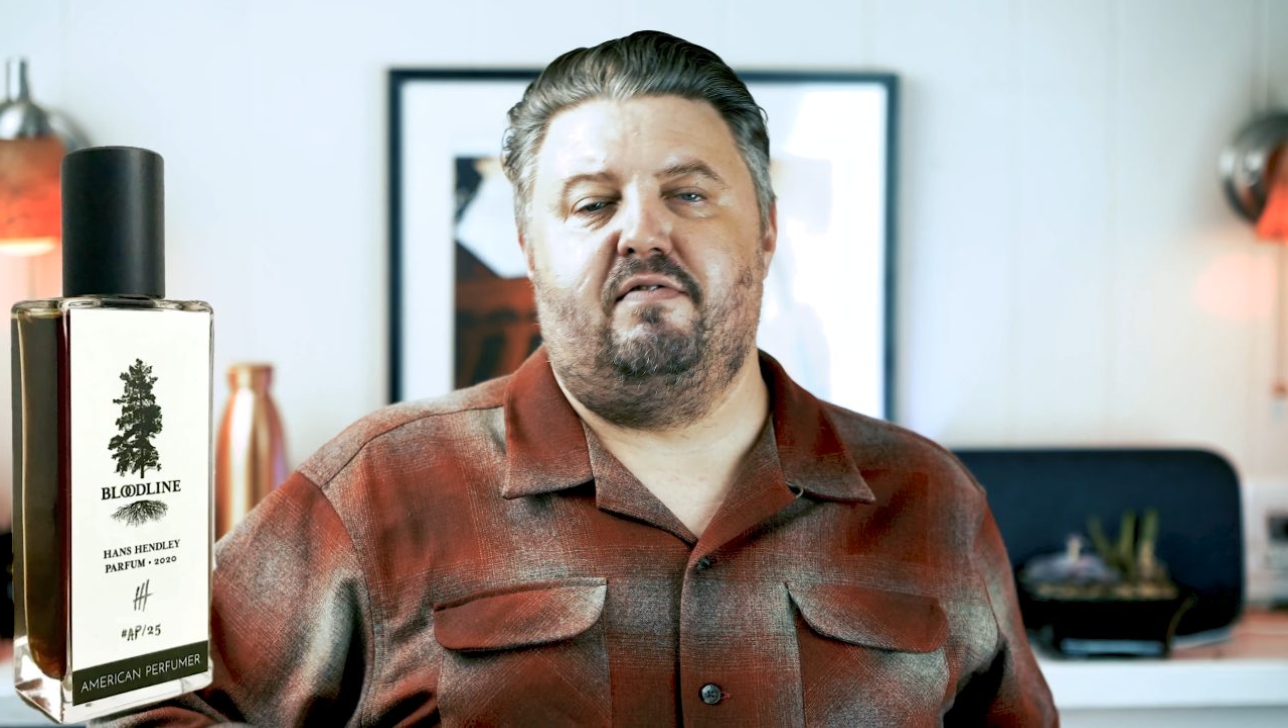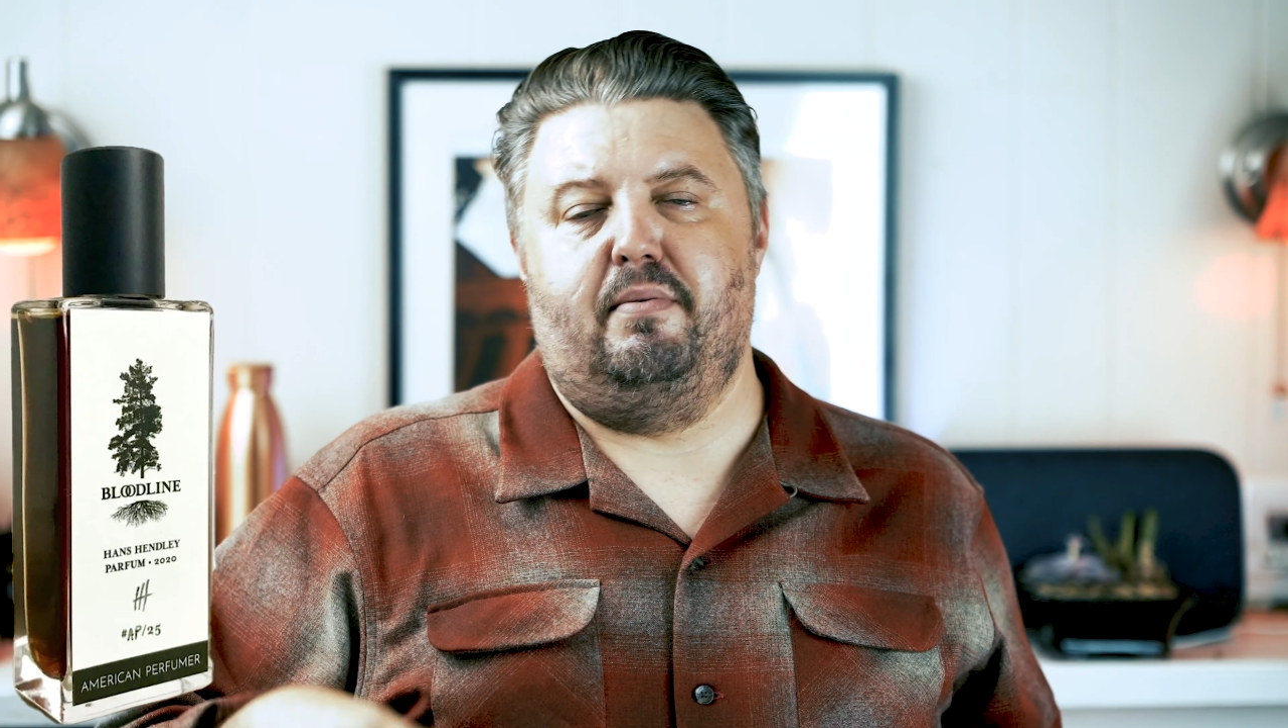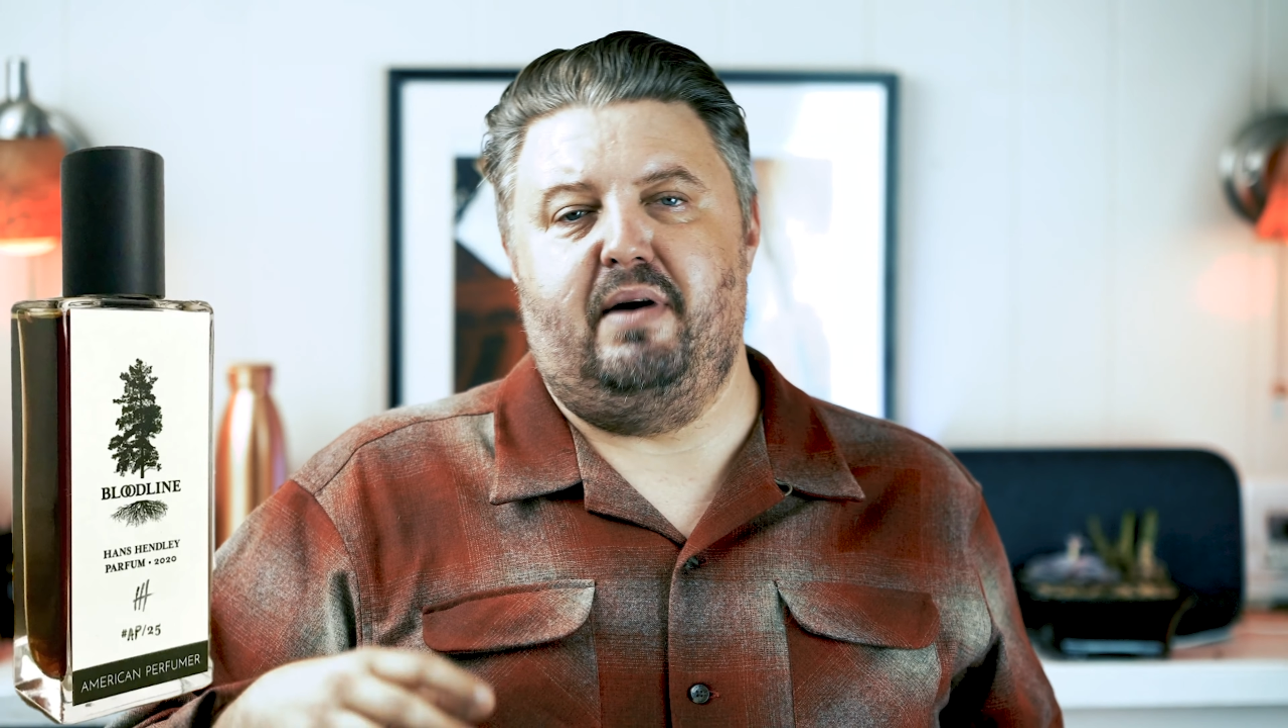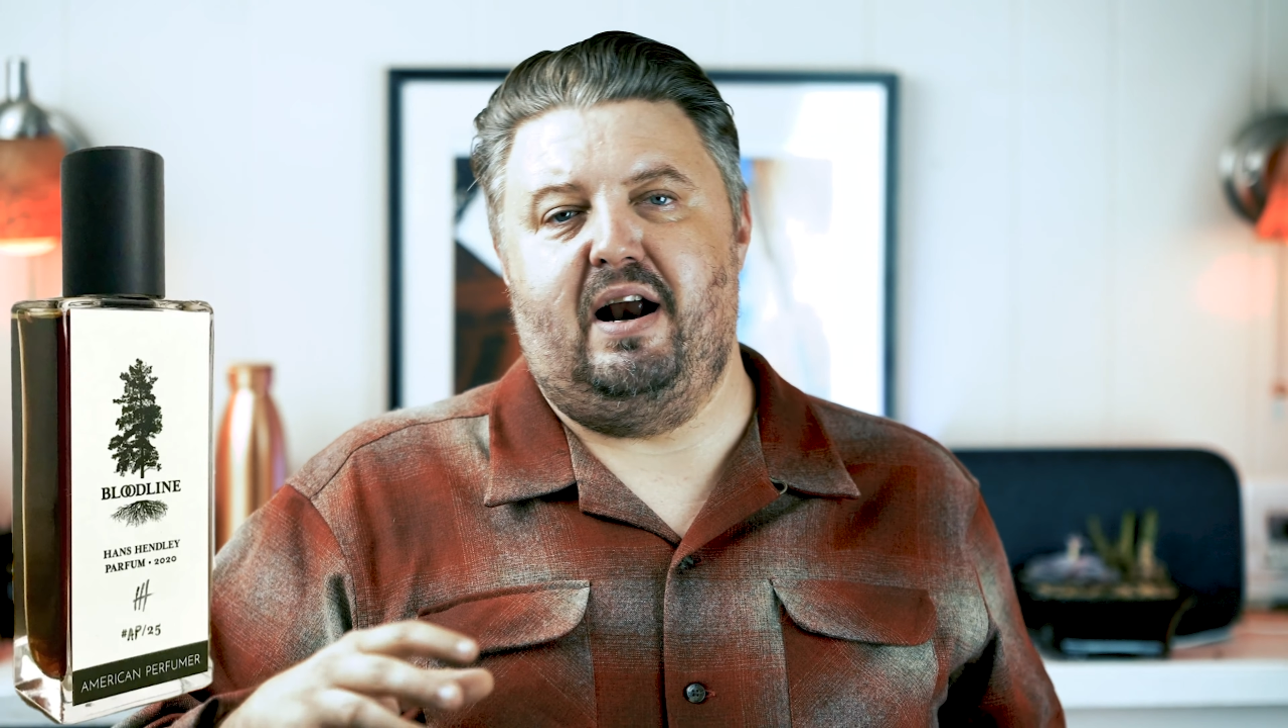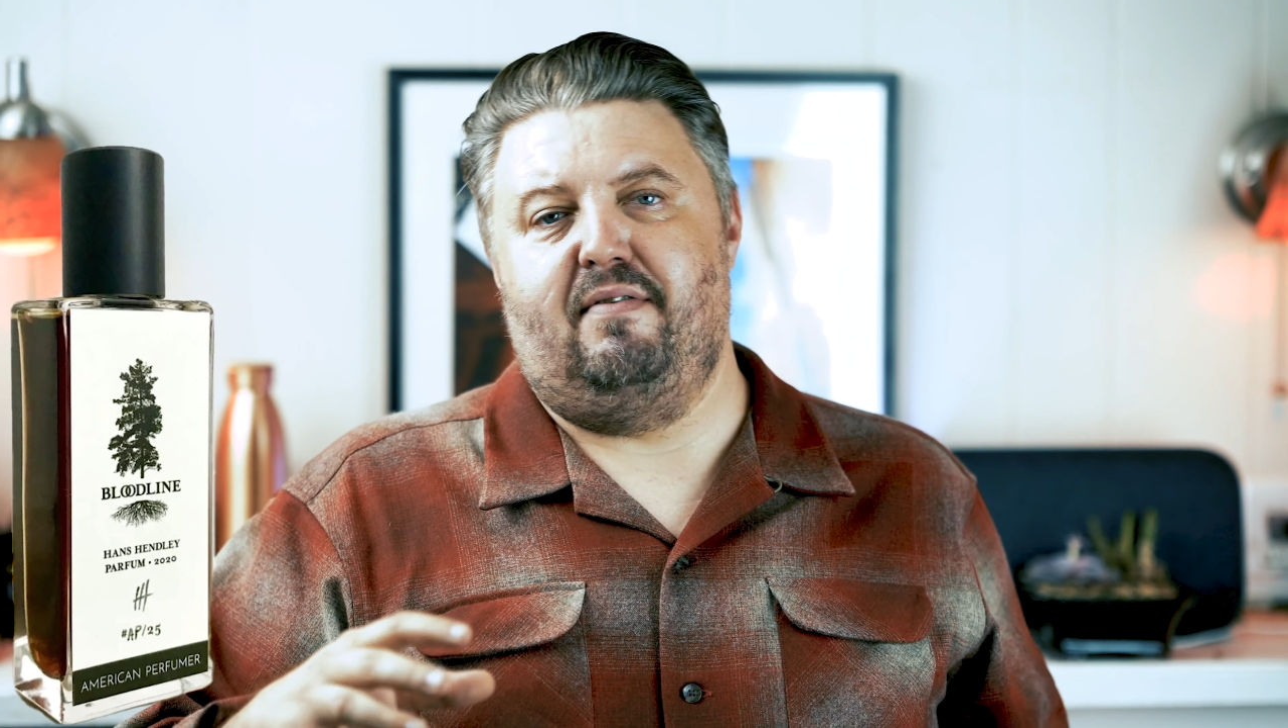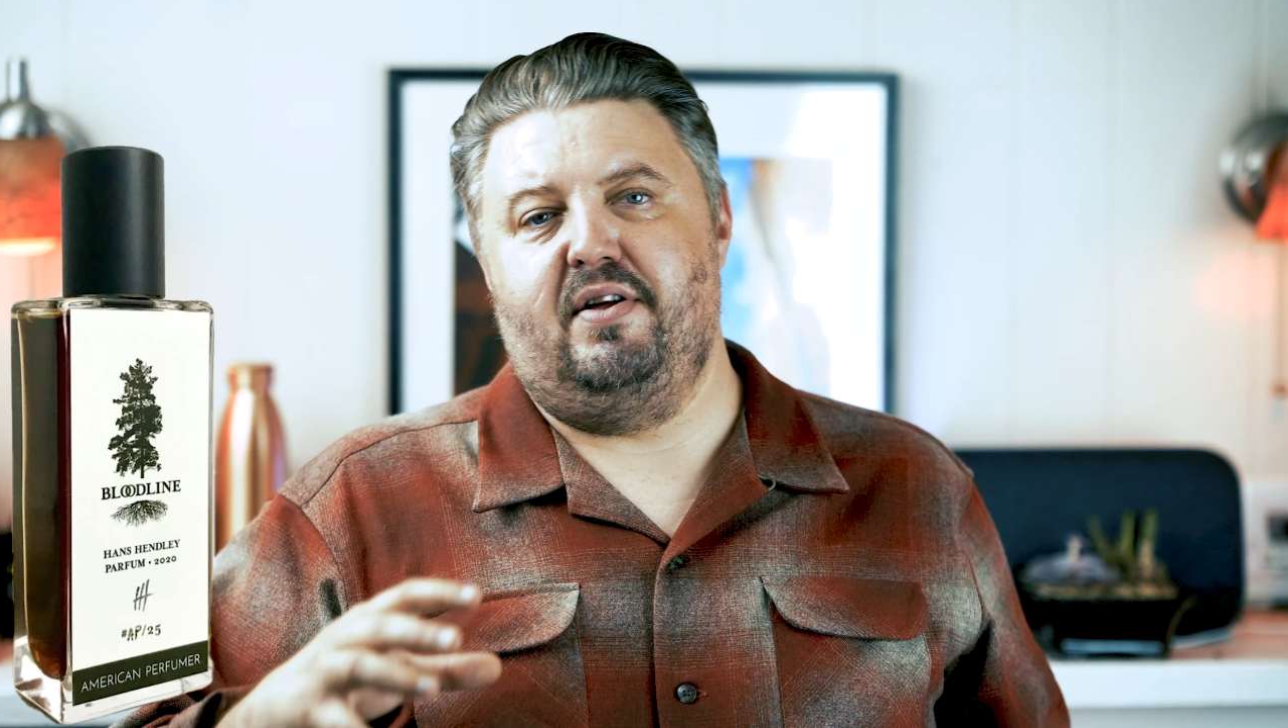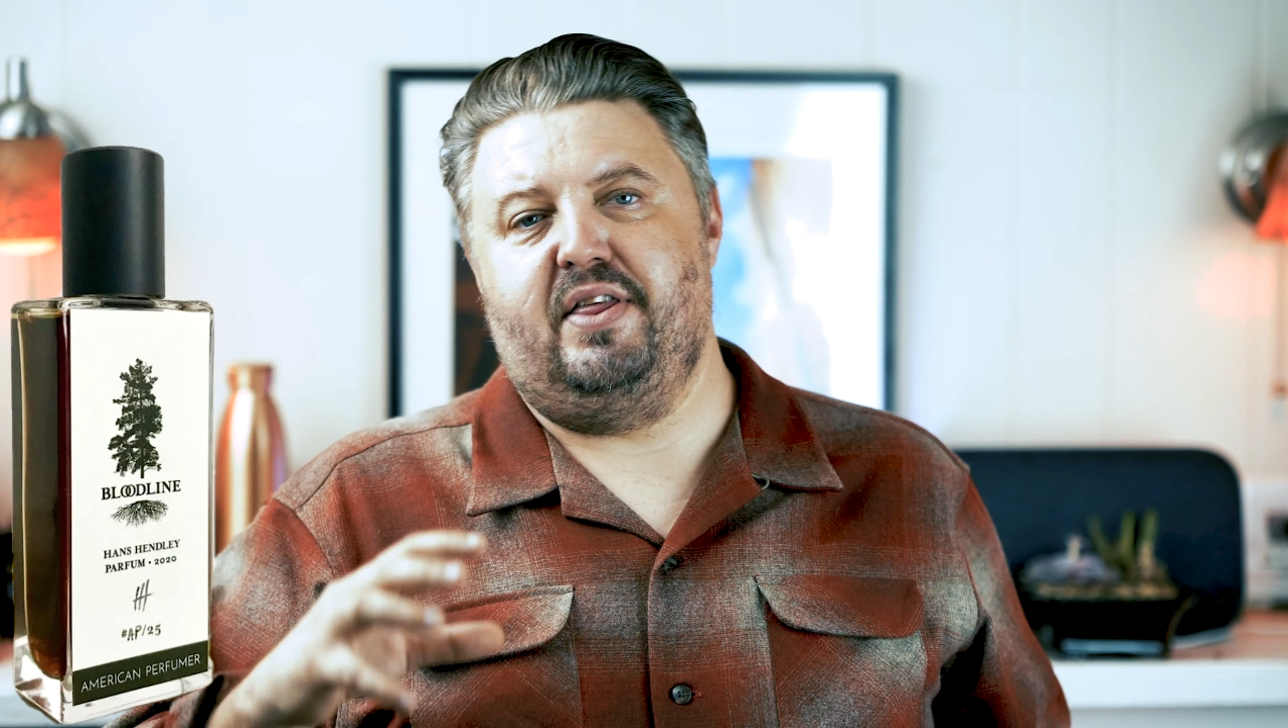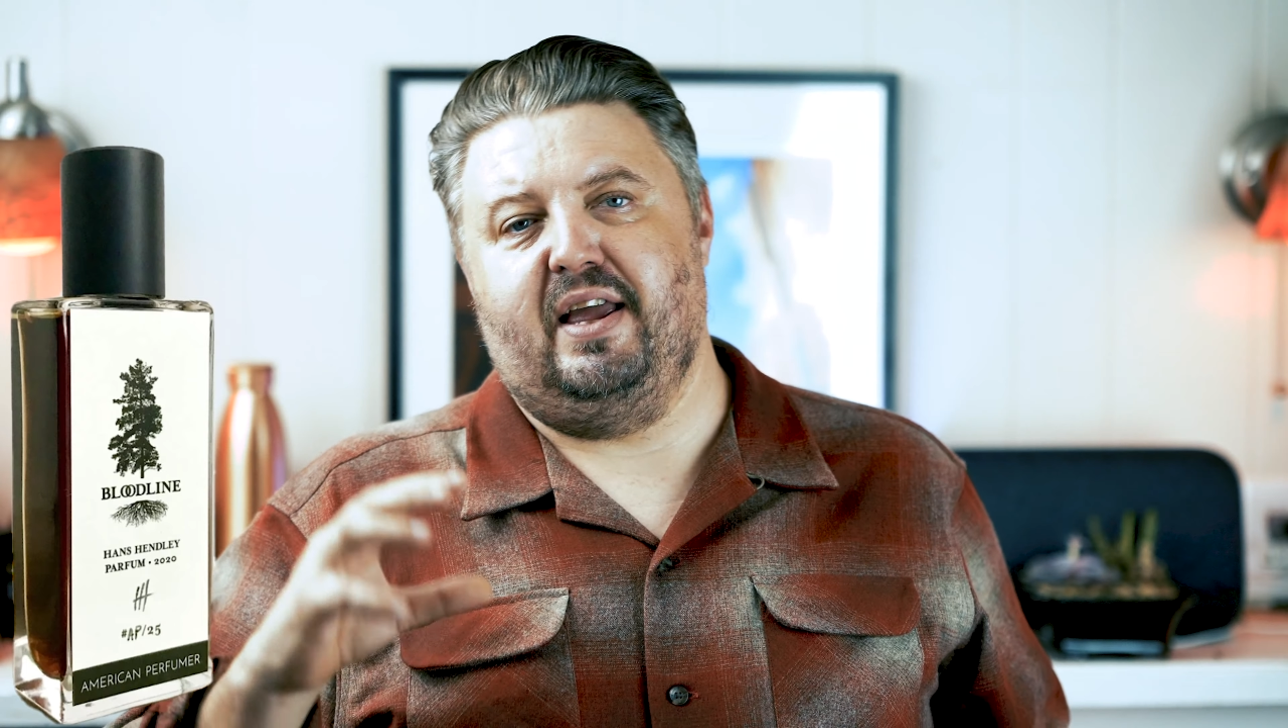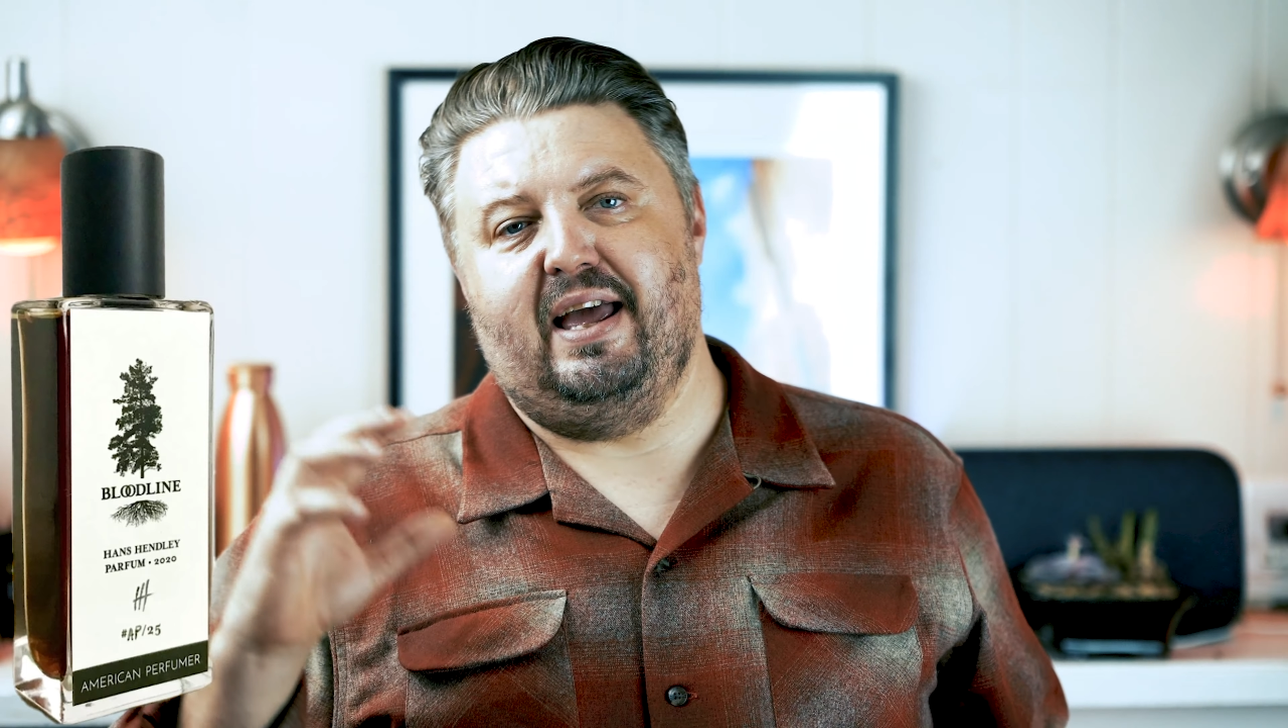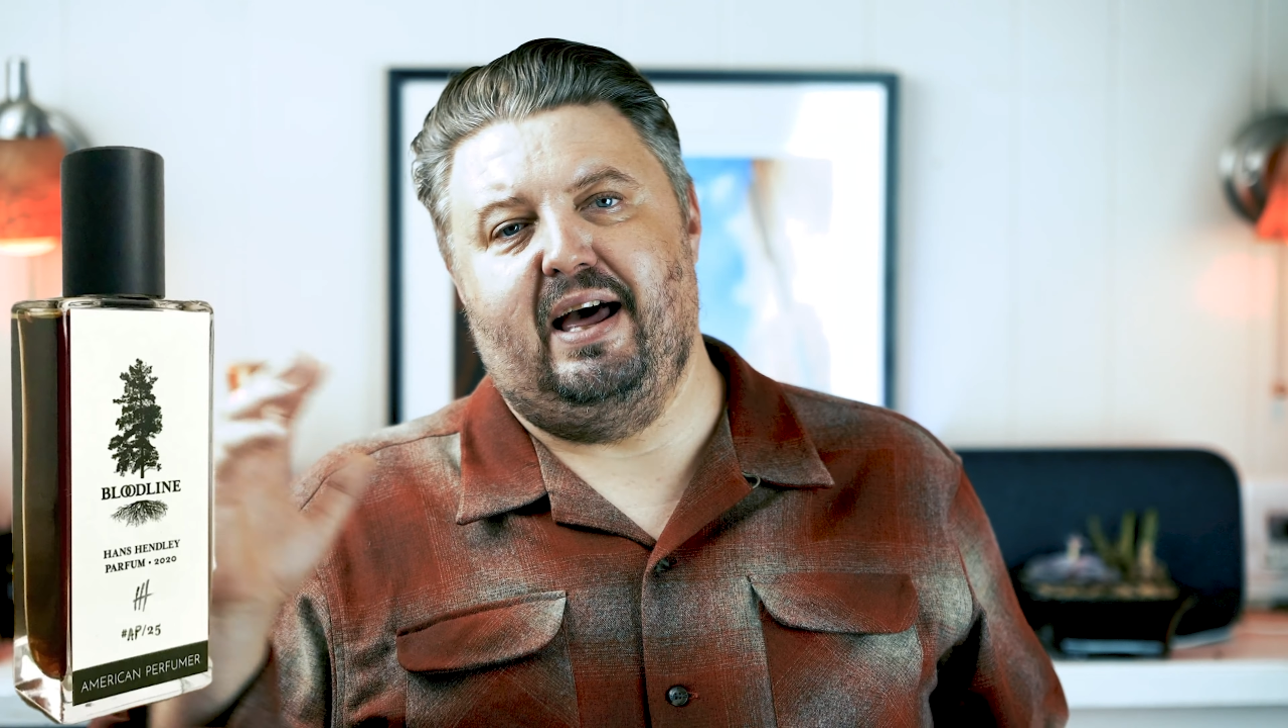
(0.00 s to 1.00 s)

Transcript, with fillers: from everything